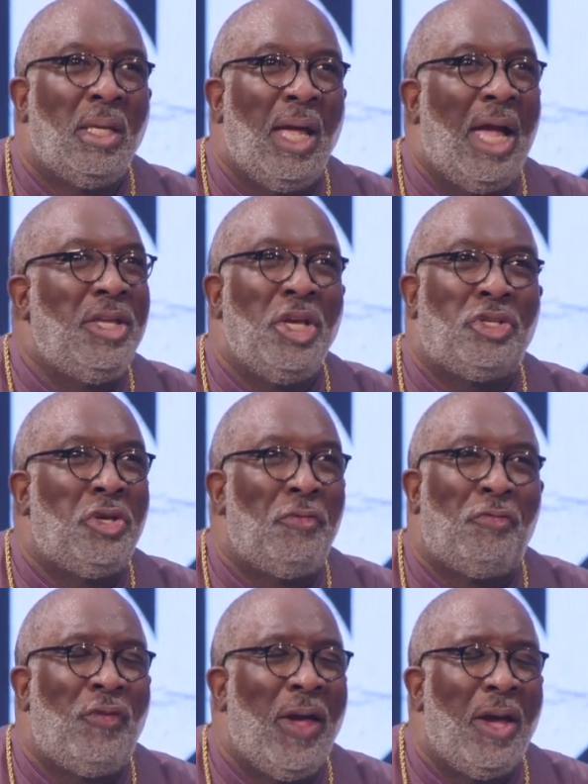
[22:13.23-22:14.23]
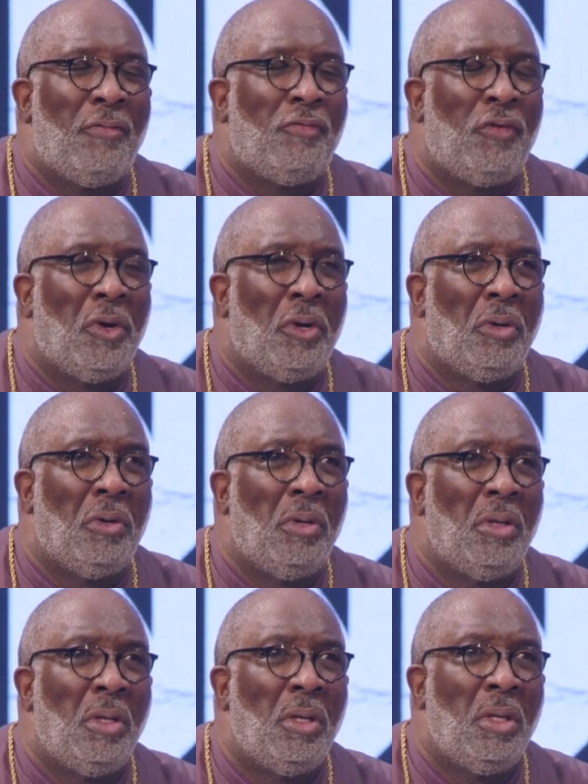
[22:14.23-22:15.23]
And you're too fearful.
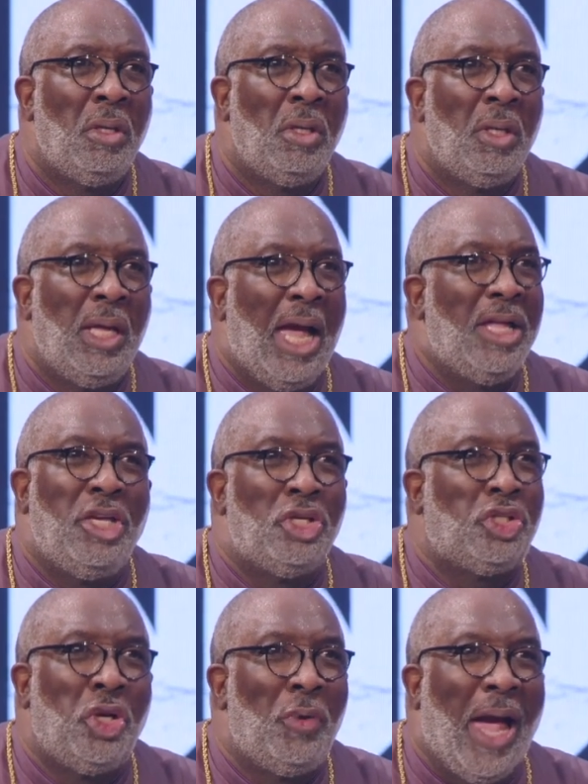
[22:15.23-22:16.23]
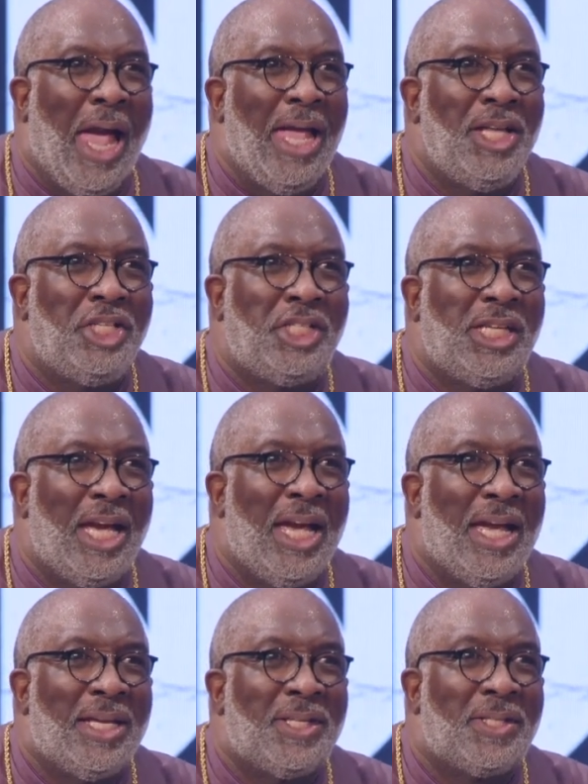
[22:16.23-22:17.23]
And you're too
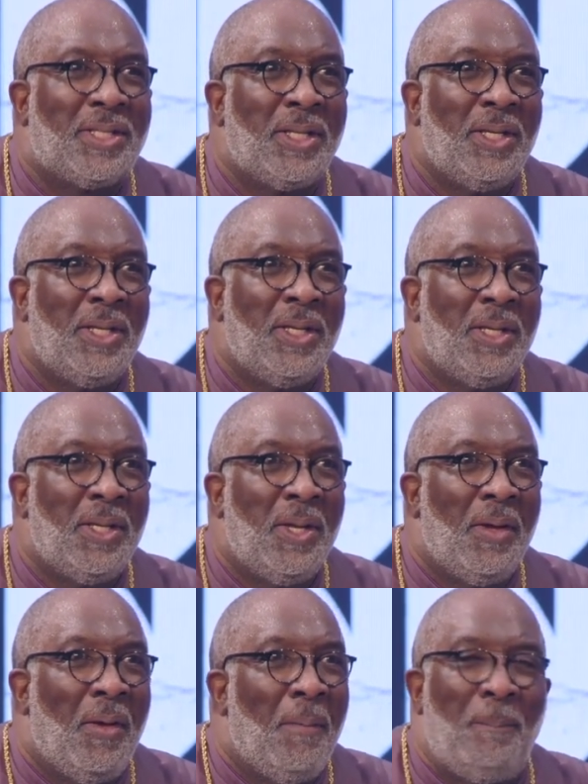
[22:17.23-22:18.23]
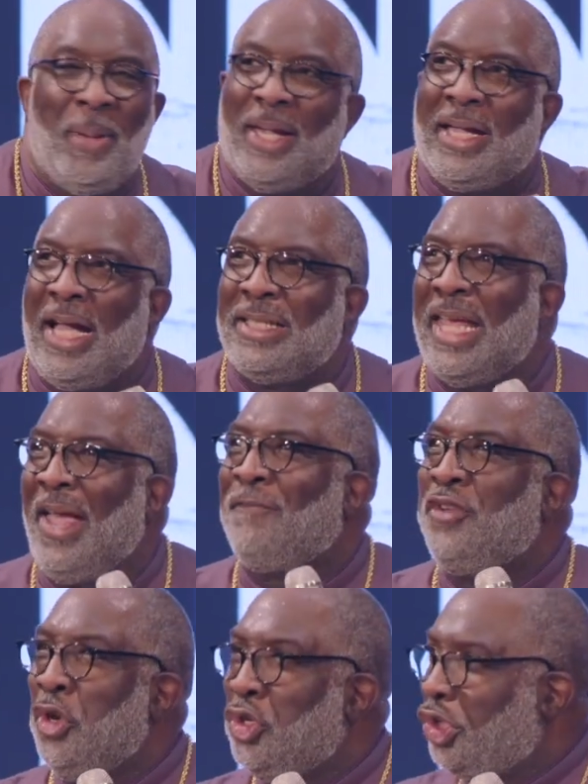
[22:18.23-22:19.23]
anxious. Because
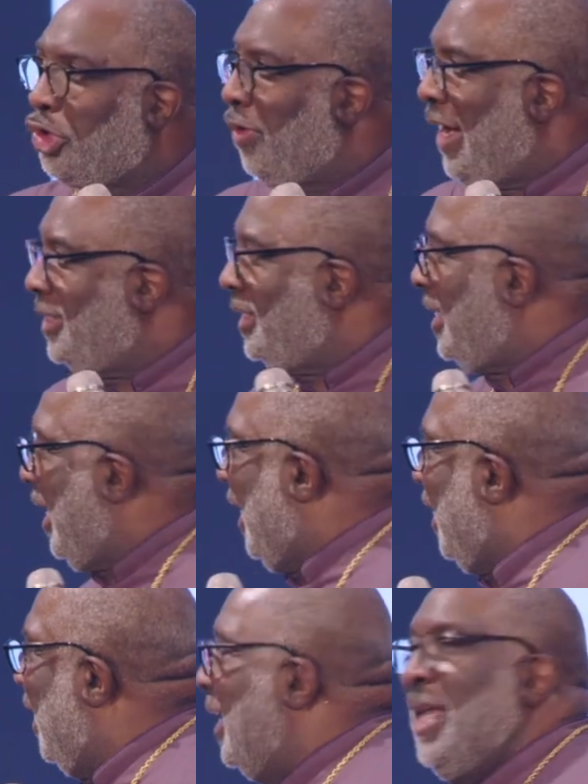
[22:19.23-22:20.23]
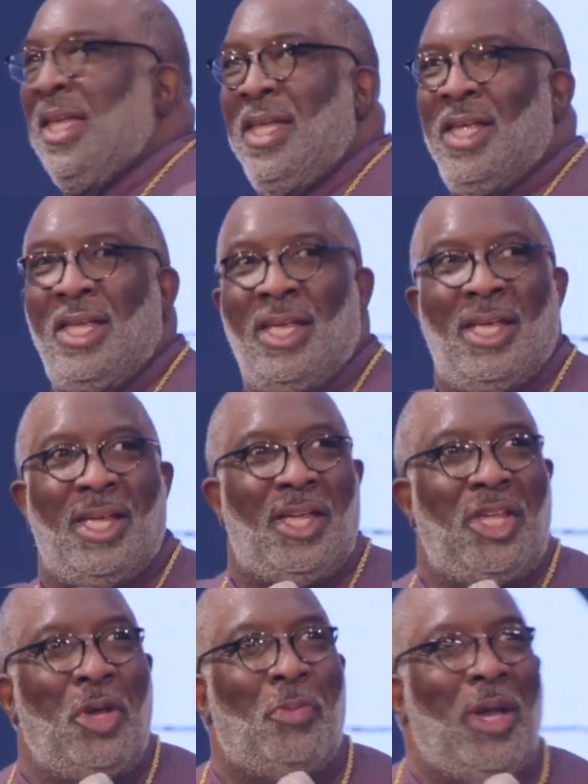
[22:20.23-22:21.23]
if you trusted,
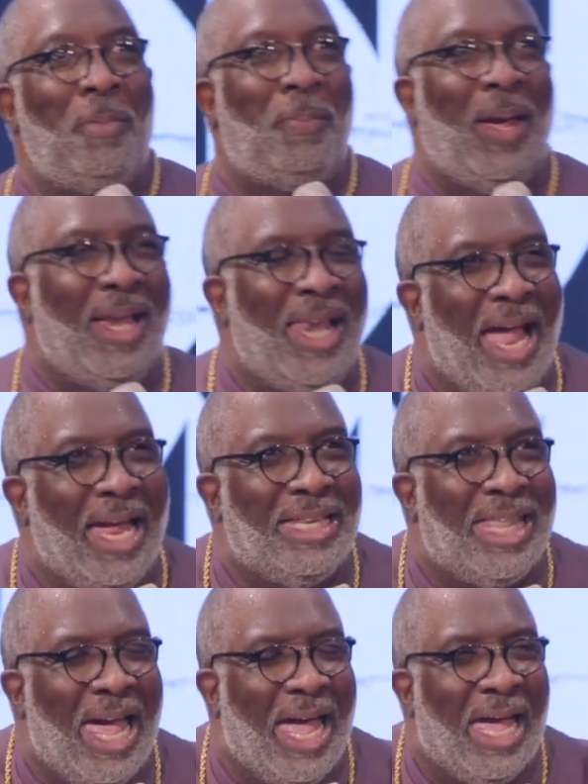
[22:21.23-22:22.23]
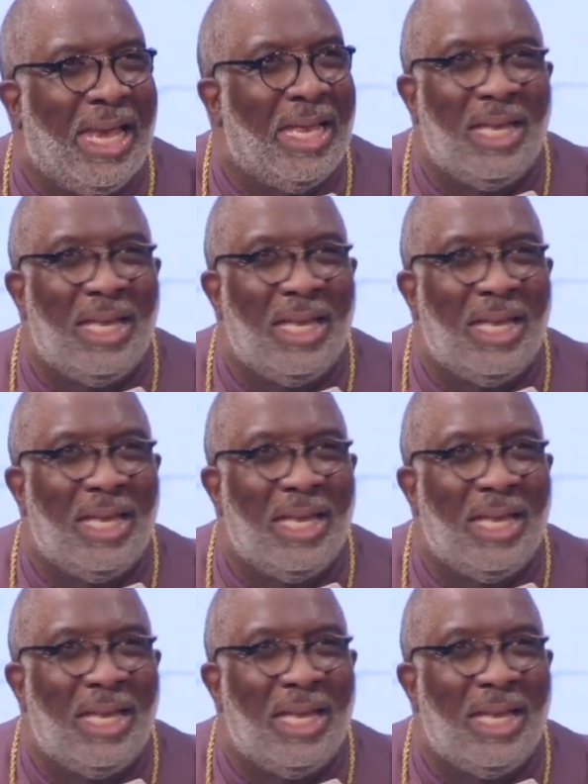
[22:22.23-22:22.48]
you wouldn't be like that.